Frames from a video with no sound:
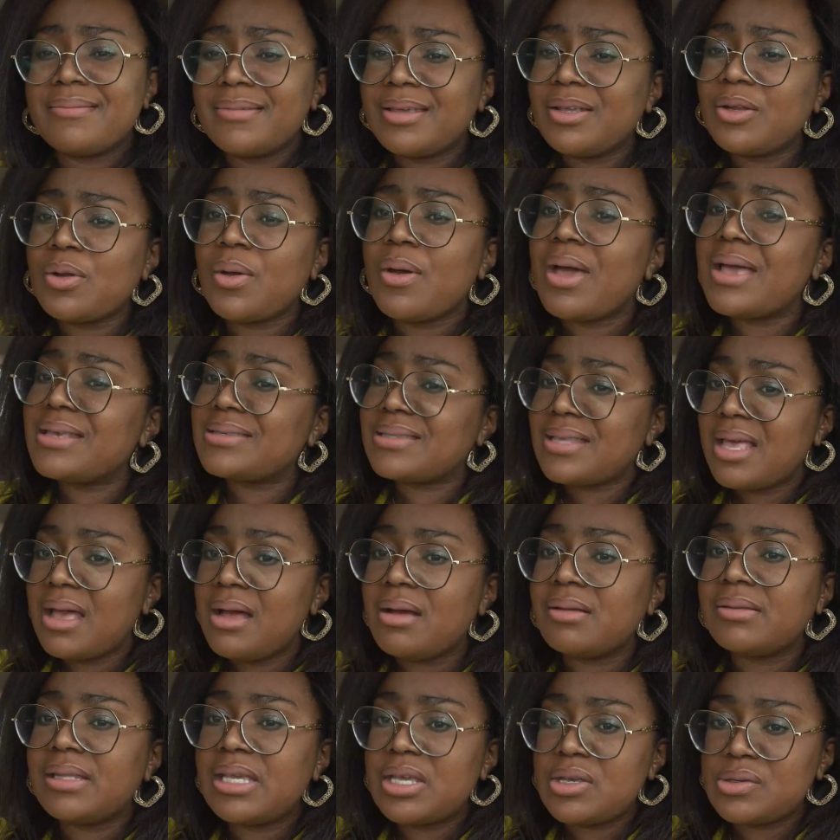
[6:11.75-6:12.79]
you know, as
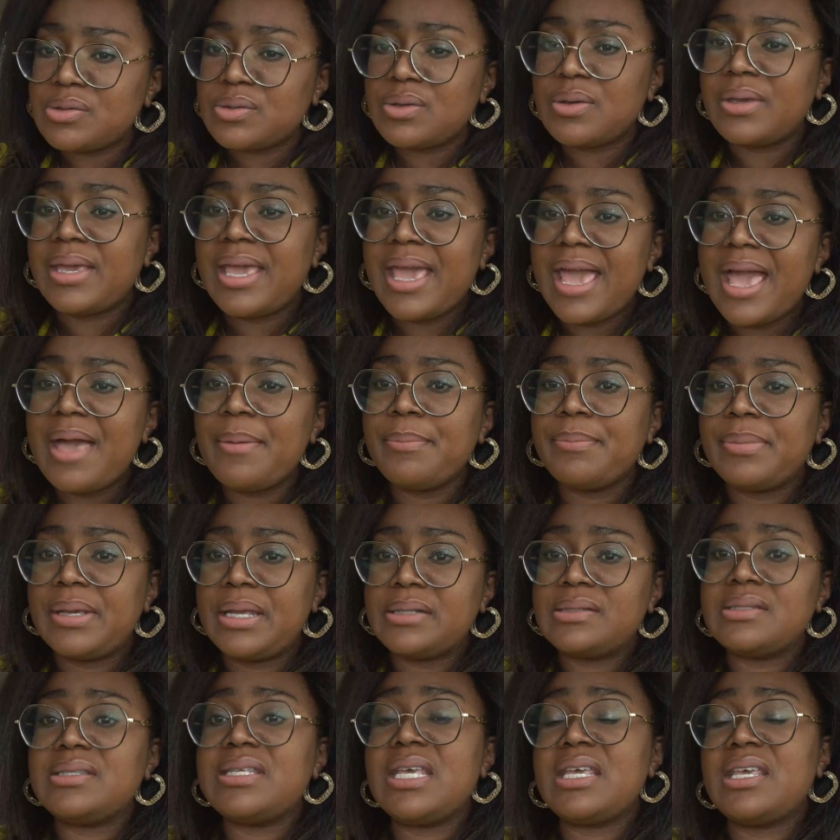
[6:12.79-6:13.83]
healthy as you can
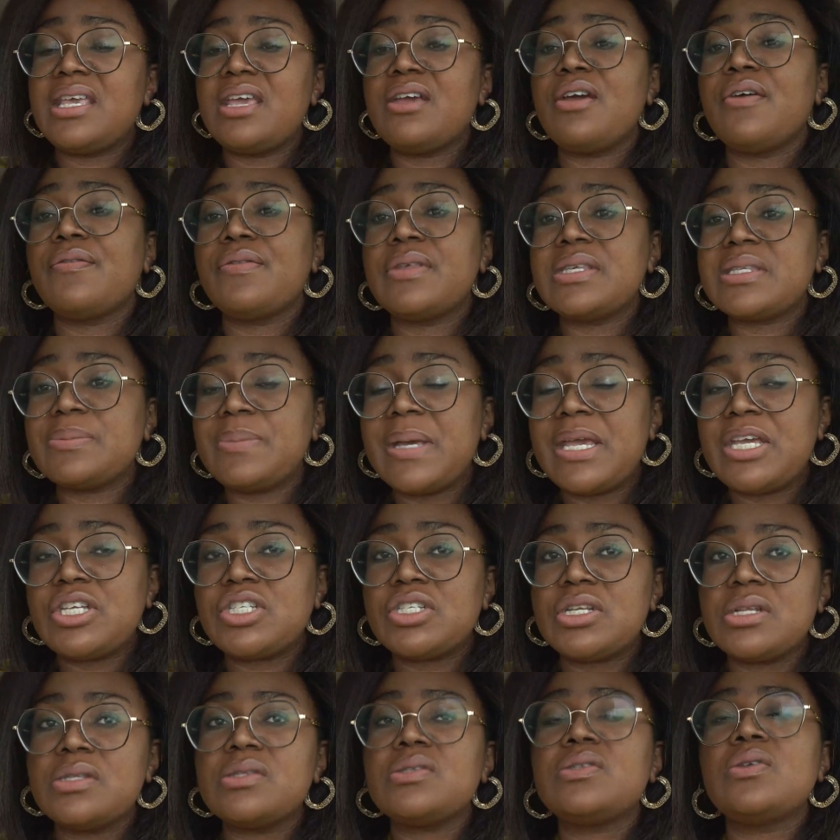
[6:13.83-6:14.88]
be to take care of this
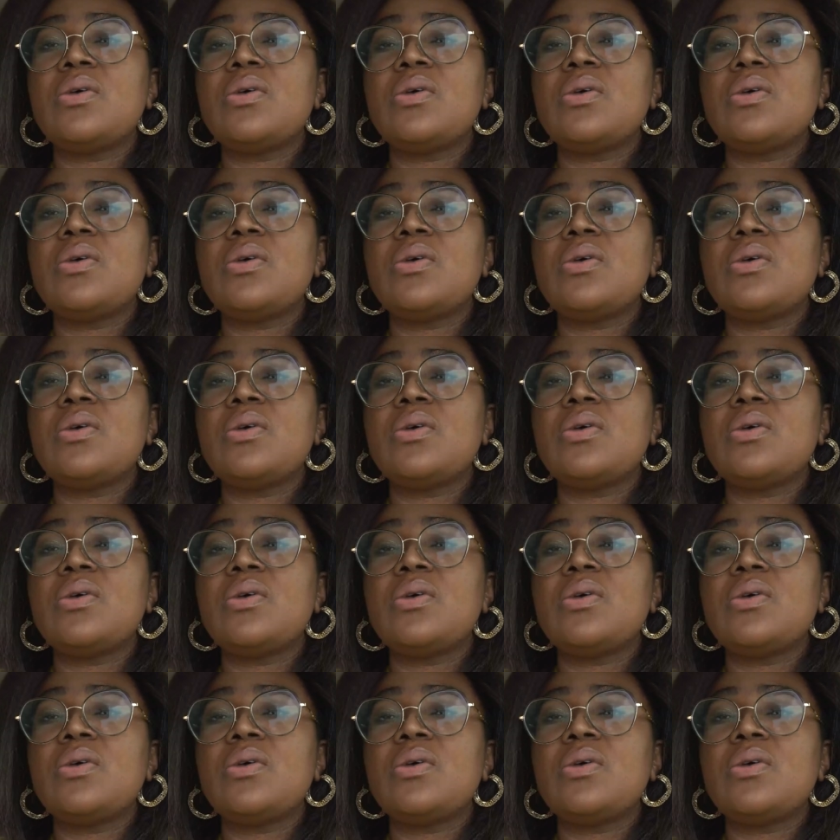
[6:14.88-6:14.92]
patient.